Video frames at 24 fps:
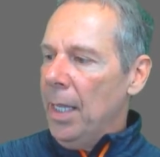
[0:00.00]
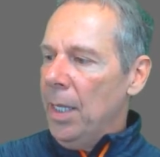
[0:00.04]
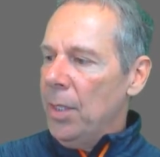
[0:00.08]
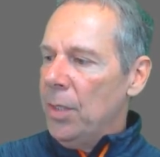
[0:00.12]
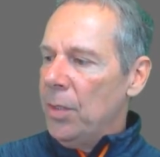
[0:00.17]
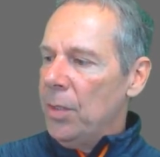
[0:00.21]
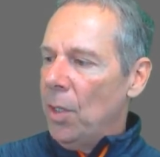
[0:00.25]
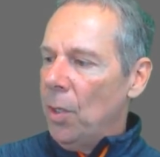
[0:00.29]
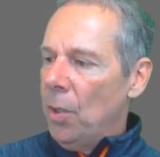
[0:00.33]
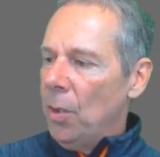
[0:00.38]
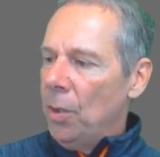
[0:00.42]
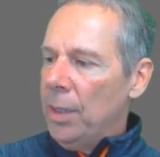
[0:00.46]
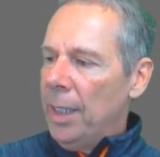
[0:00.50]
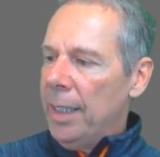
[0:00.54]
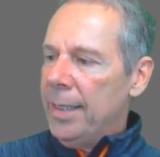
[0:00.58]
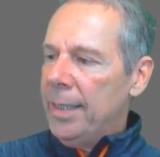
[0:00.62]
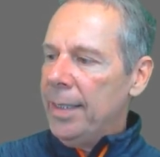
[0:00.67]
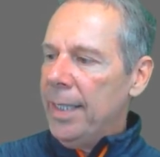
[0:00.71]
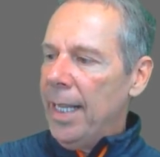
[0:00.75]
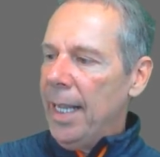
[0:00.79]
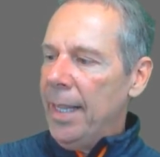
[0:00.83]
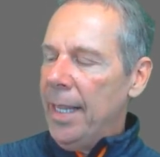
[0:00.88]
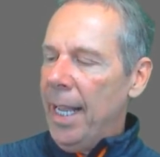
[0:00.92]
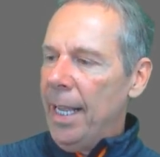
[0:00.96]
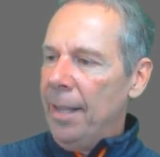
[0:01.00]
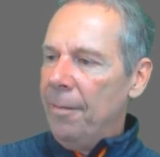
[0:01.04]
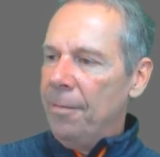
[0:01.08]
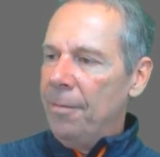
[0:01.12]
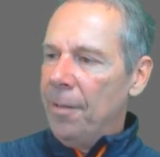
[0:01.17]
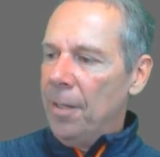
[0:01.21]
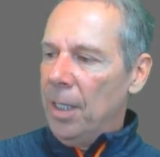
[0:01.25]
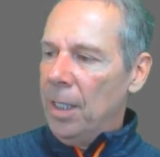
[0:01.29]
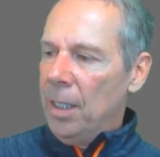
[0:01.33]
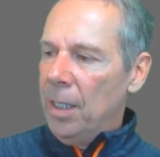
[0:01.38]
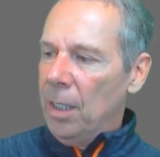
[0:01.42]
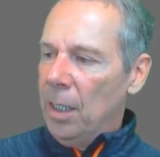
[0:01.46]
So let's say
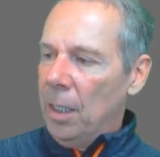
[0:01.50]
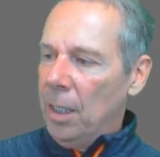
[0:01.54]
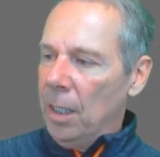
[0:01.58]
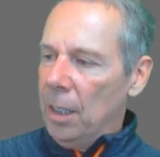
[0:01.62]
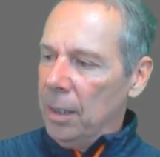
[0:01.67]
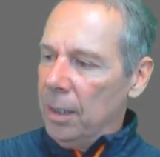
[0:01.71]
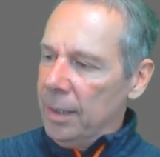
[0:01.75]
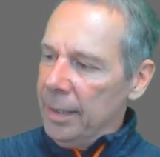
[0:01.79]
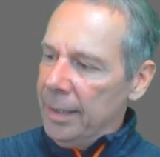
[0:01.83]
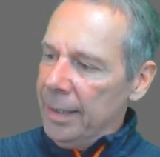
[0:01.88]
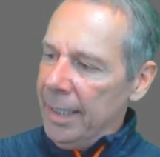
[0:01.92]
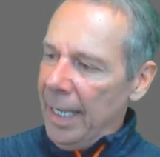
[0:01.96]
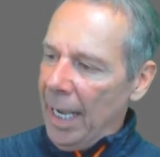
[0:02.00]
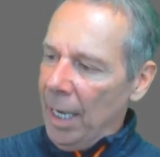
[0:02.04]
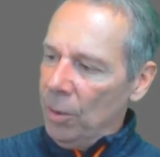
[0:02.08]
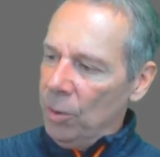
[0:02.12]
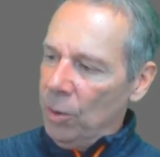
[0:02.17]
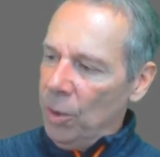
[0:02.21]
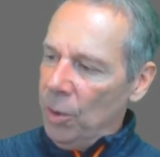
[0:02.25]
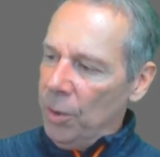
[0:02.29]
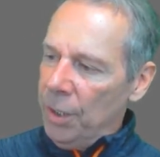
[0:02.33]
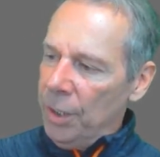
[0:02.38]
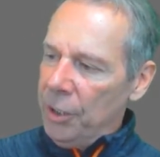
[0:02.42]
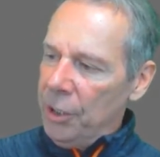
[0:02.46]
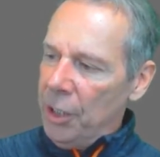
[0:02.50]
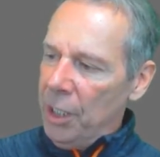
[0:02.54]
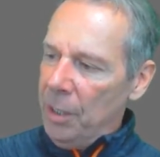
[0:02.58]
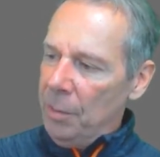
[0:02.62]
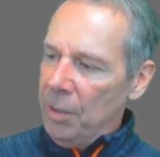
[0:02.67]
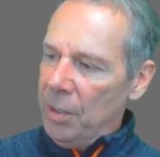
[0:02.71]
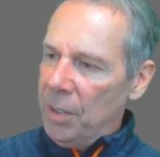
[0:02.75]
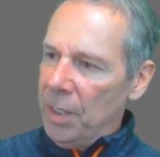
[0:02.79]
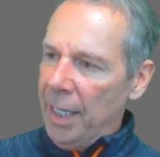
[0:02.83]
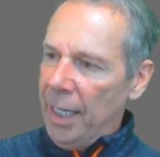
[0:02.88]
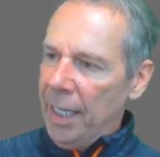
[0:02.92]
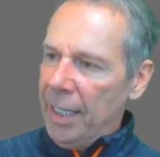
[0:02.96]
they've downloaded the sheet
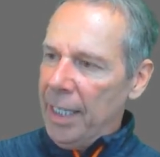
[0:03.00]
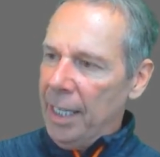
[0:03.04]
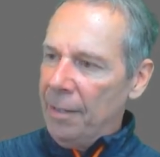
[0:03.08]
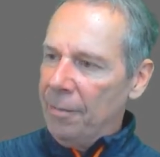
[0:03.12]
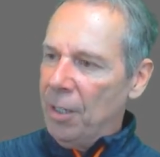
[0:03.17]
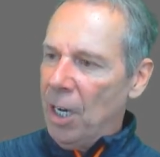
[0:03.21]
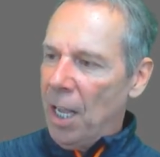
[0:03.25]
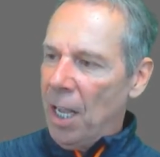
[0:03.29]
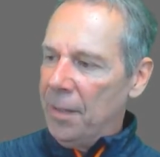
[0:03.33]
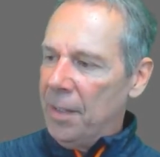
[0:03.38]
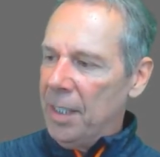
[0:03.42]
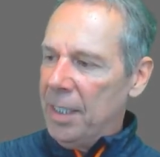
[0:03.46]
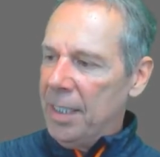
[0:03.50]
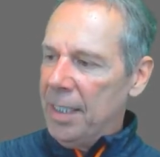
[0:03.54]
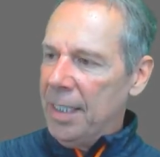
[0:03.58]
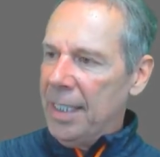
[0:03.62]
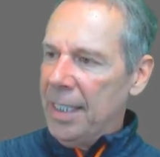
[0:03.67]
music and they've got this